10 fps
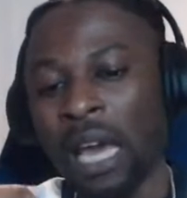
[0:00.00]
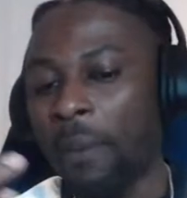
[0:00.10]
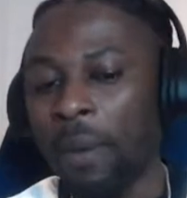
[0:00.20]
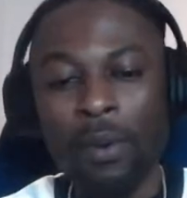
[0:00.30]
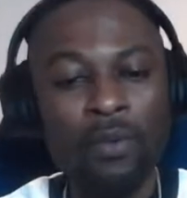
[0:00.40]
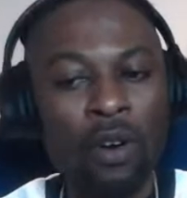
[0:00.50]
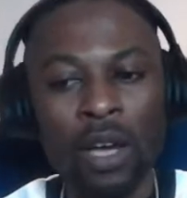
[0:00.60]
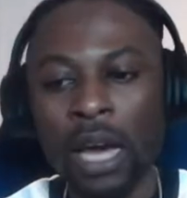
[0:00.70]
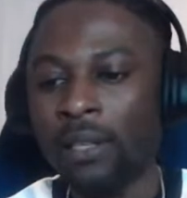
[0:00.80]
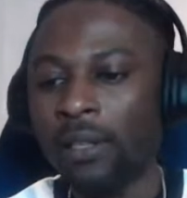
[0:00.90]
I may be wrong,
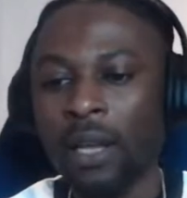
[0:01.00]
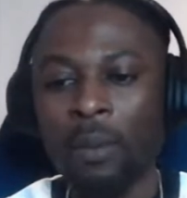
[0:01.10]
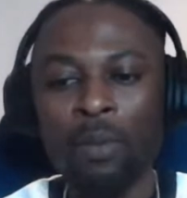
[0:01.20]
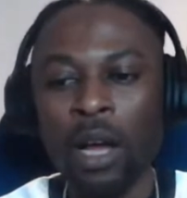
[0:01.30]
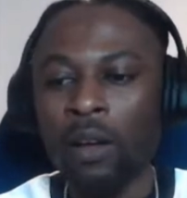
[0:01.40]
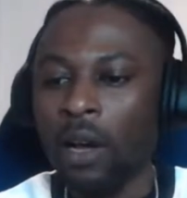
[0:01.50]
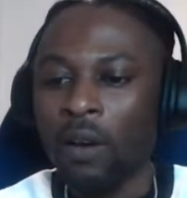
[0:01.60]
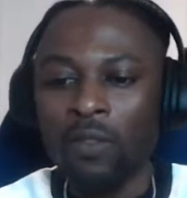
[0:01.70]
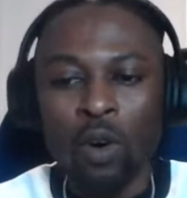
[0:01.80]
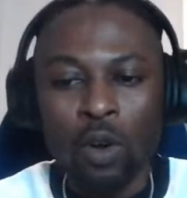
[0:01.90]
guys. I
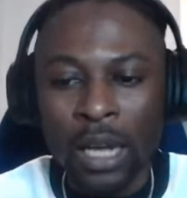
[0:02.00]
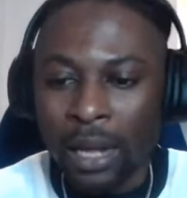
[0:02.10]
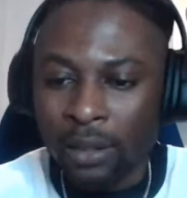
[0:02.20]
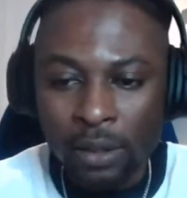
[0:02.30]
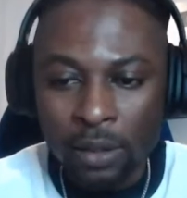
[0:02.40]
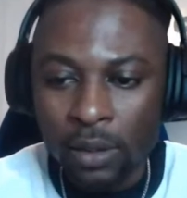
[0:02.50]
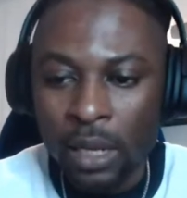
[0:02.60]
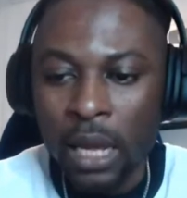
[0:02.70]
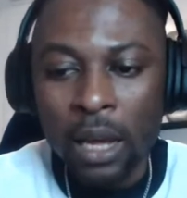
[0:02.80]
haven't got all the answers,